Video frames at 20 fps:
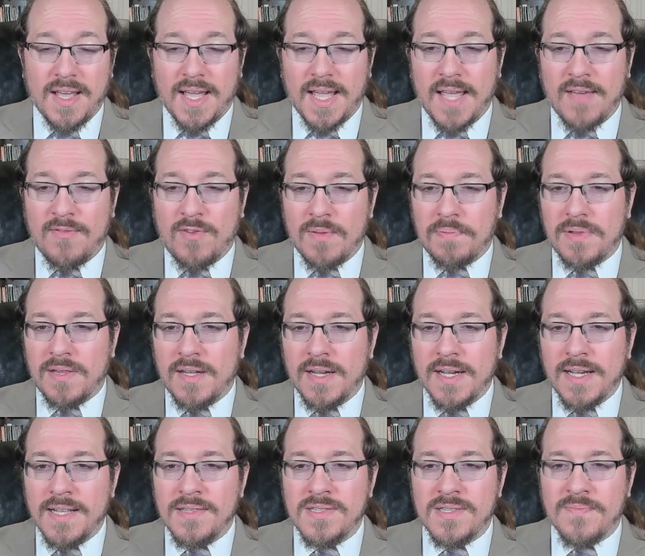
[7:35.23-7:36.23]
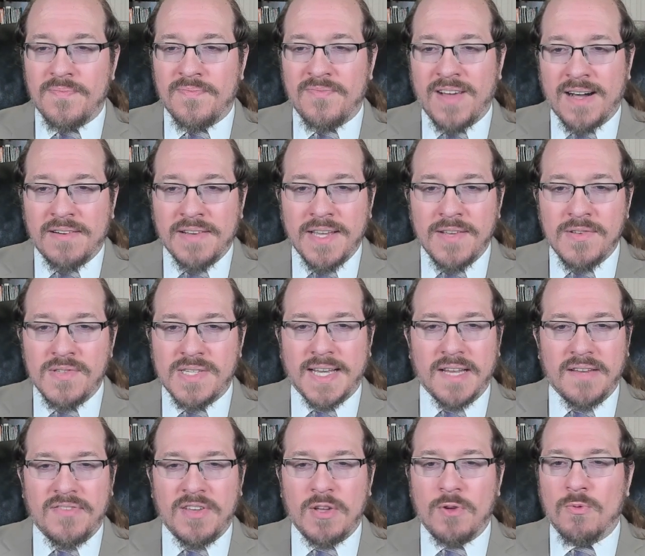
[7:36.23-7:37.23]
If we plug in some values to
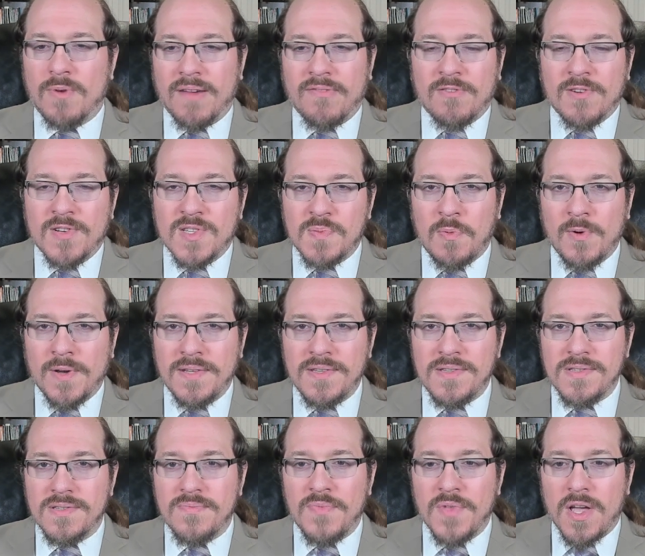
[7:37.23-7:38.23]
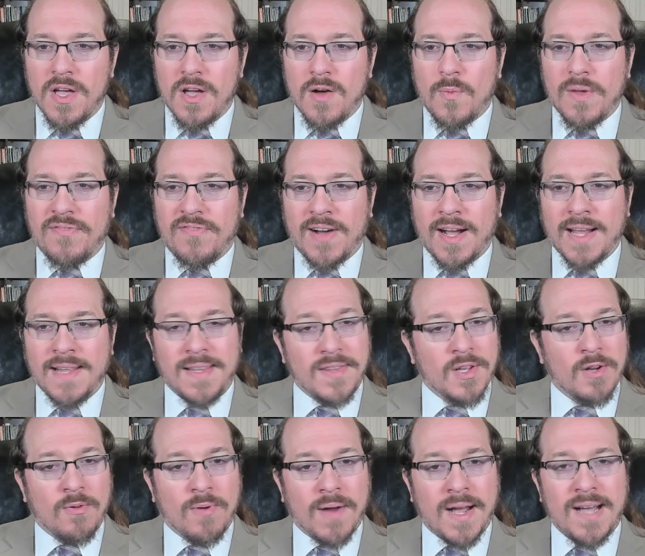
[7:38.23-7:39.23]
get a few reference points, we find that
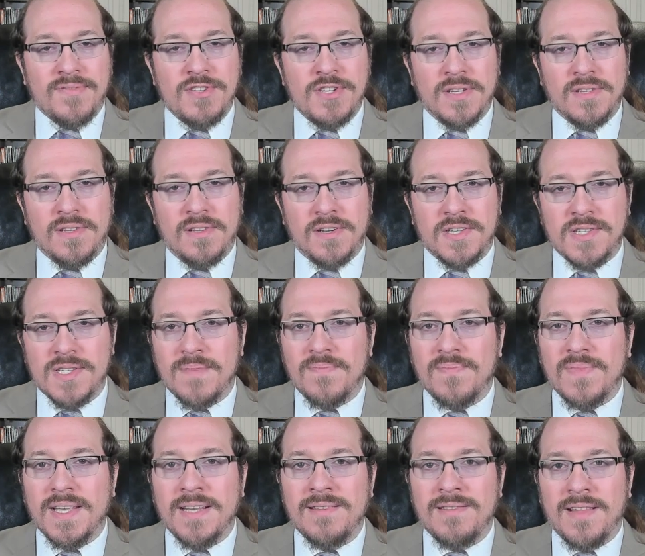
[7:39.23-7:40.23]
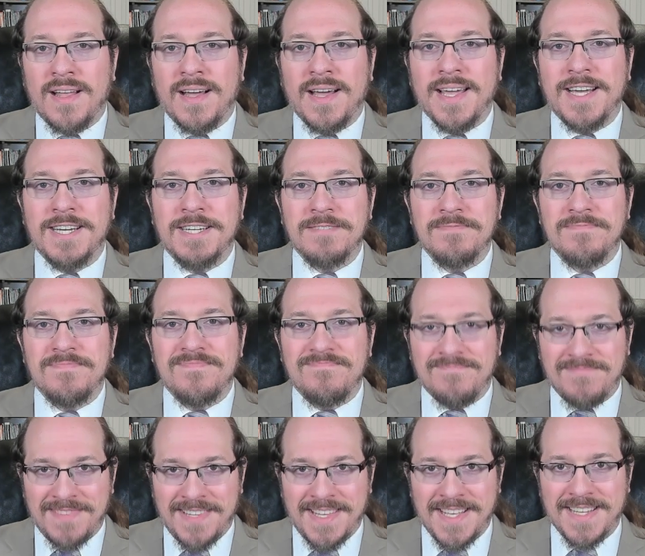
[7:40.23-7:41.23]
the graph should look something like
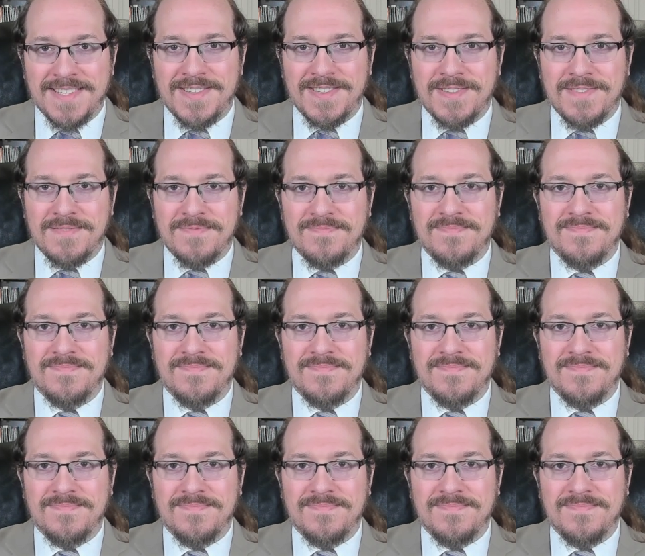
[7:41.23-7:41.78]
this.